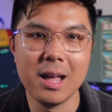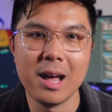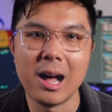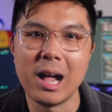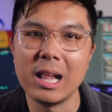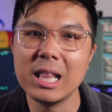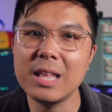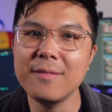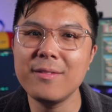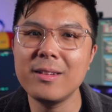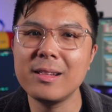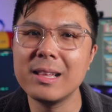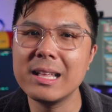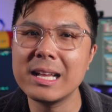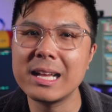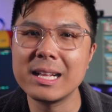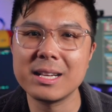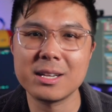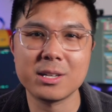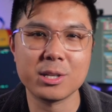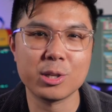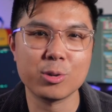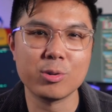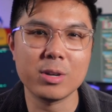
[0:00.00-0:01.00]
I'll leave a link in
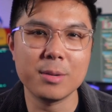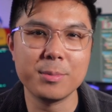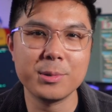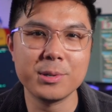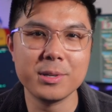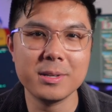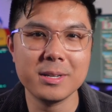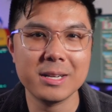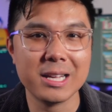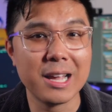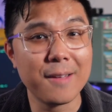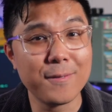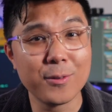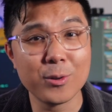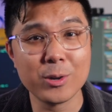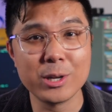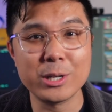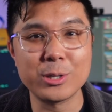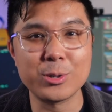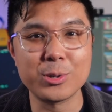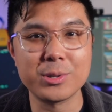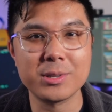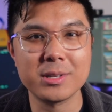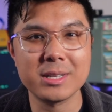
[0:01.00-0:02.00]
the description if you're
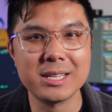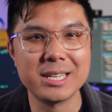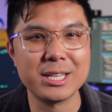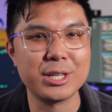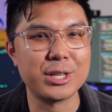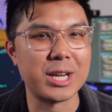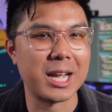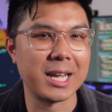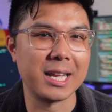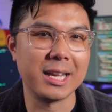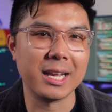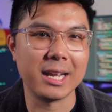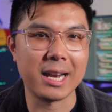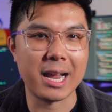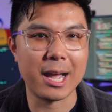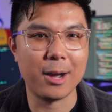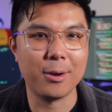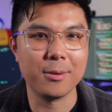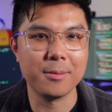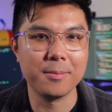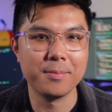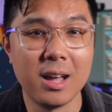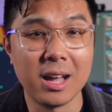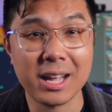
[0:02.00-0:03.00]
interested in checking it
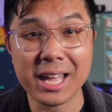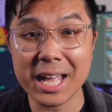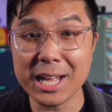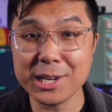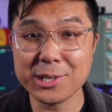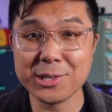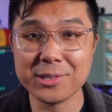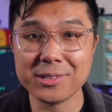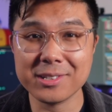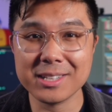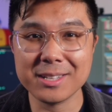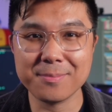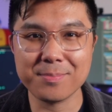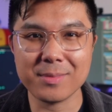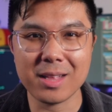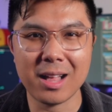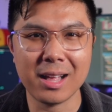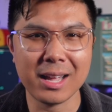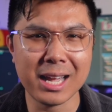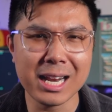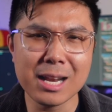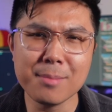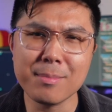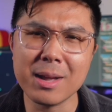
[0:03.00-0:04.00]
out. Occasionally, I'll
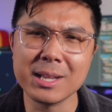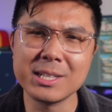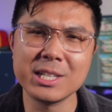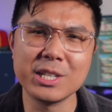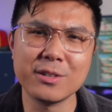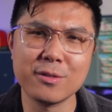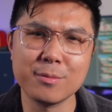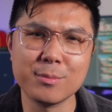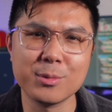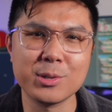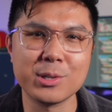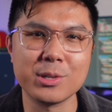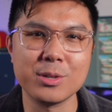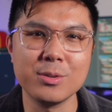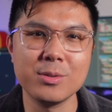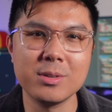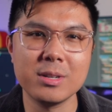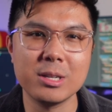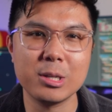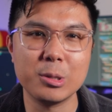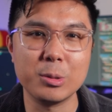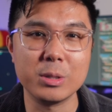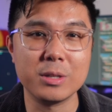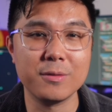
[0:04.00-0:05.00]
get a message from a
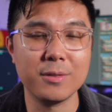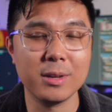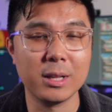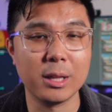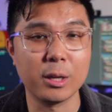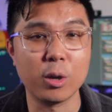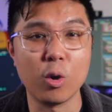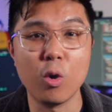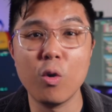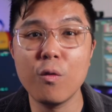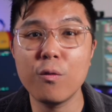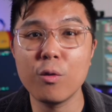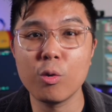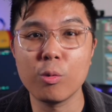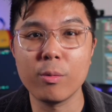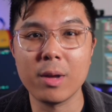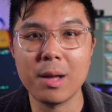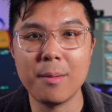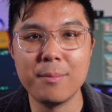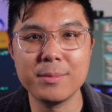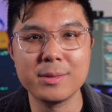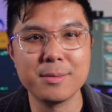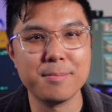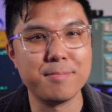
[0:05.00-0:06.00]
student who's feeling
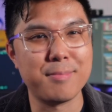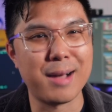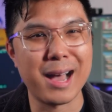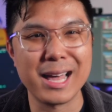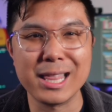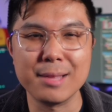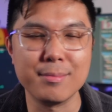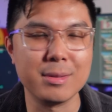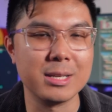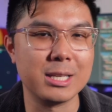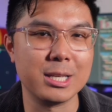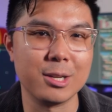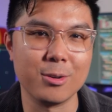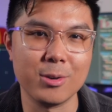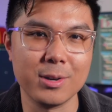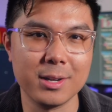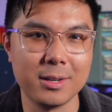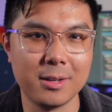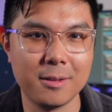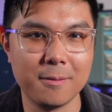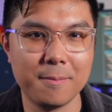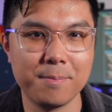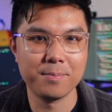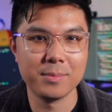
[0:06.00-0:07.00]
overwhelmed by the
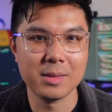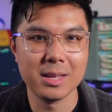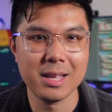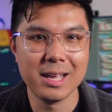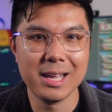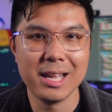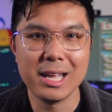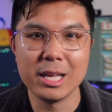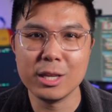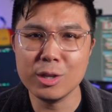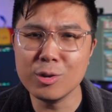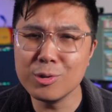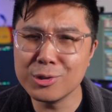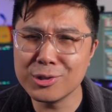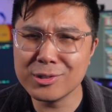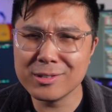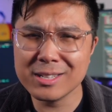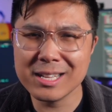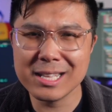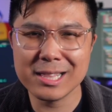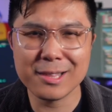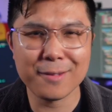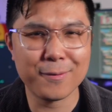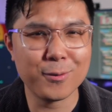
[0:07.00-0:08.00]
material.
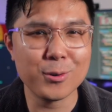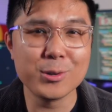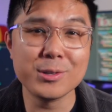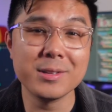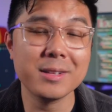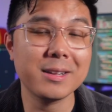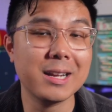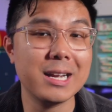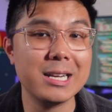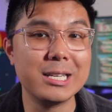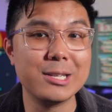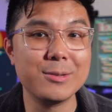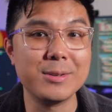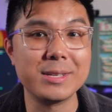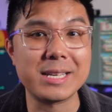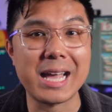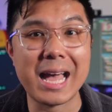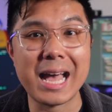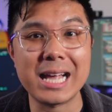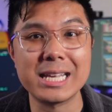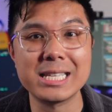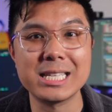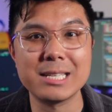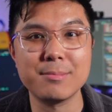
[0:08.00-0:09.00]
Usually, the first thing I do is
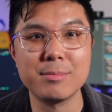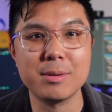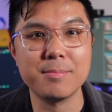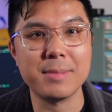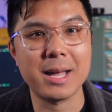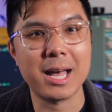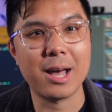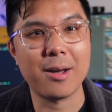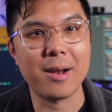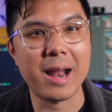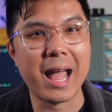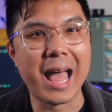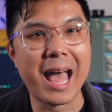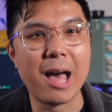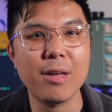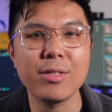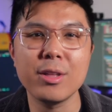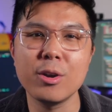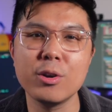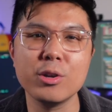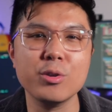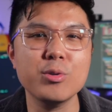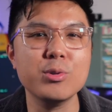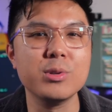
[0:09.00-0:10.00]
ask them about how
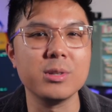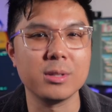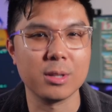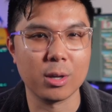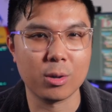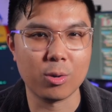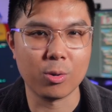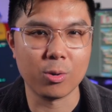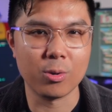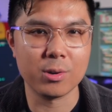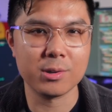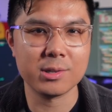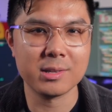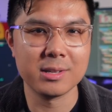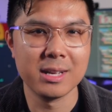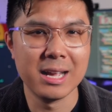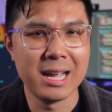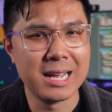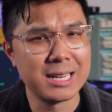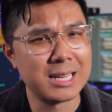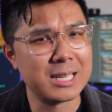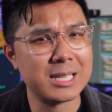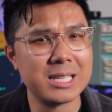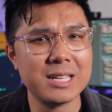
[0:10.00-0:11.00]
they're using the course
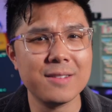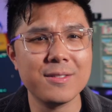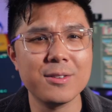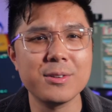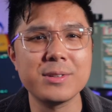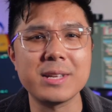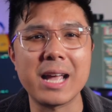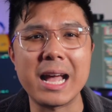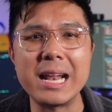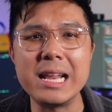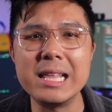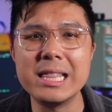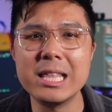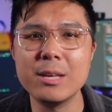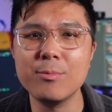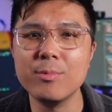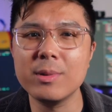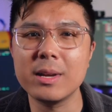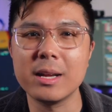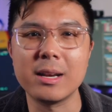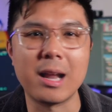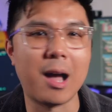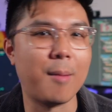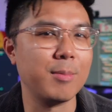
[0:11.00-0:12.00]
to see if there's anything we
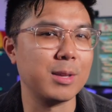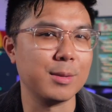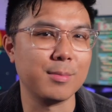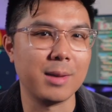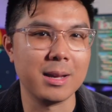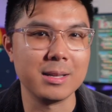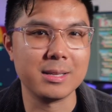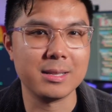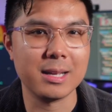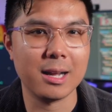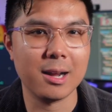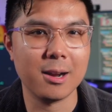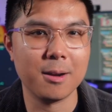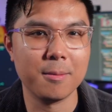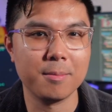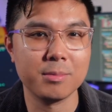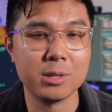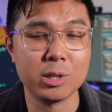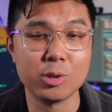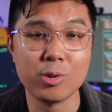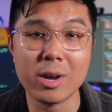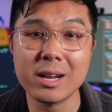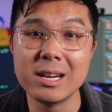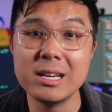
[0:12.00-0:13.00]
can optimize there
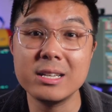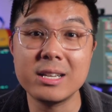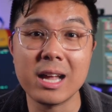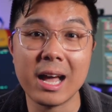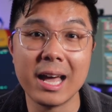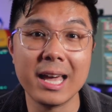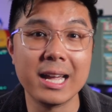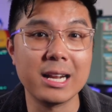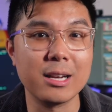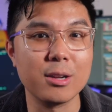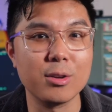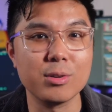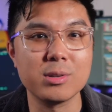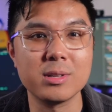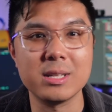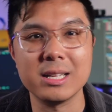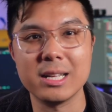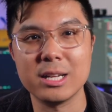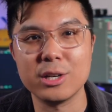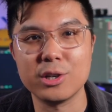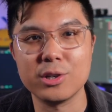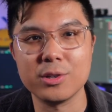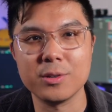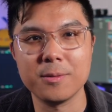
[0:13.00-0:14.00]
to try to diagnose
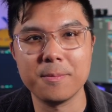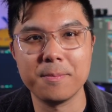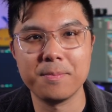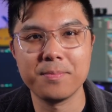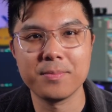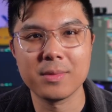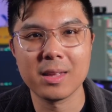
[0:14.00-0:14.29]
the issue.